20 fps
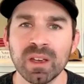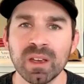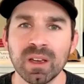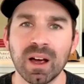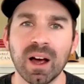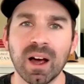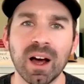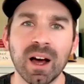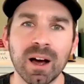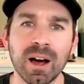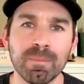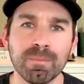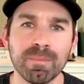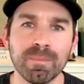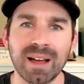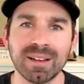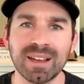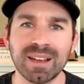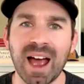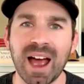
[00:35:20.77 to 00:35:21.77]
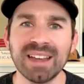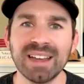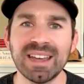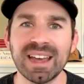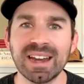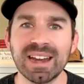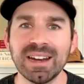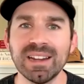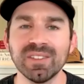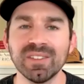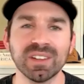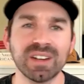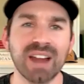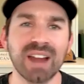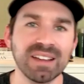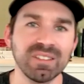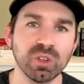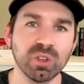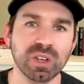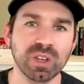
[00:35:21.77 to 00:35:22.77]
Um, I, I get it. He's a
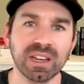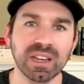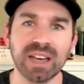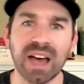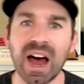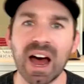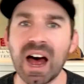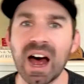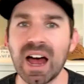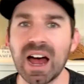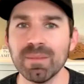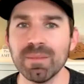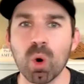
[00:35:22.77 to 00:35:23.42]
nice looking guy,